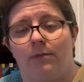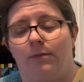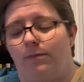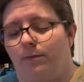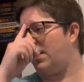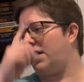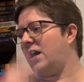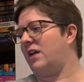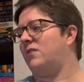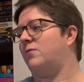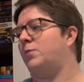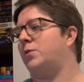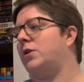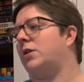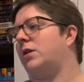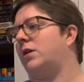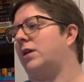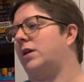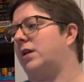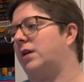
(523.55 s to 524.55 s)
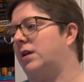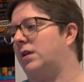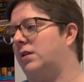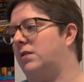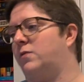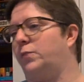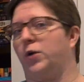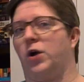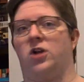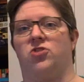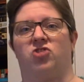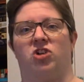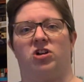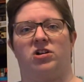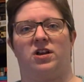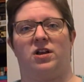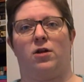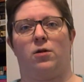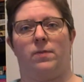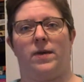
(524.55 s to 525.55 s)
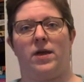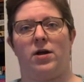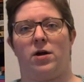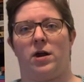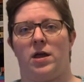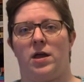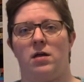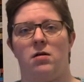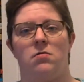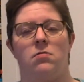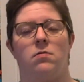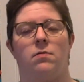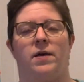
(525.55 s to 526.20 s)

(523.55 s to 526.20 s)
The next book is Project Hail Mary